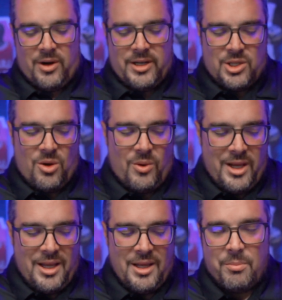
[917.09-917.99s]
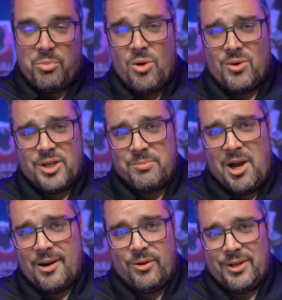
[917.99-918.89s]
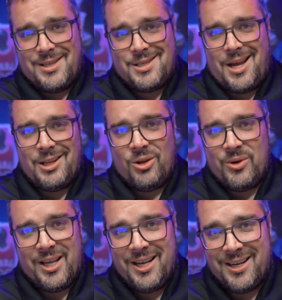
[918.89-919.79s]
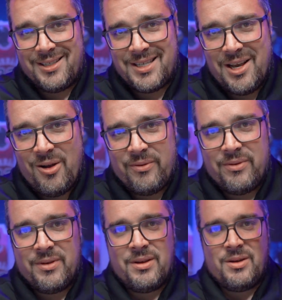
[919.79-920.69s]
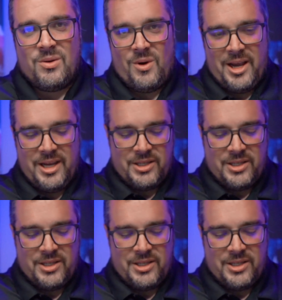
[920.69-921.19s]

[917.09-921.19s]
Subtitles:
And so the brokerage model is siloed in itself, right?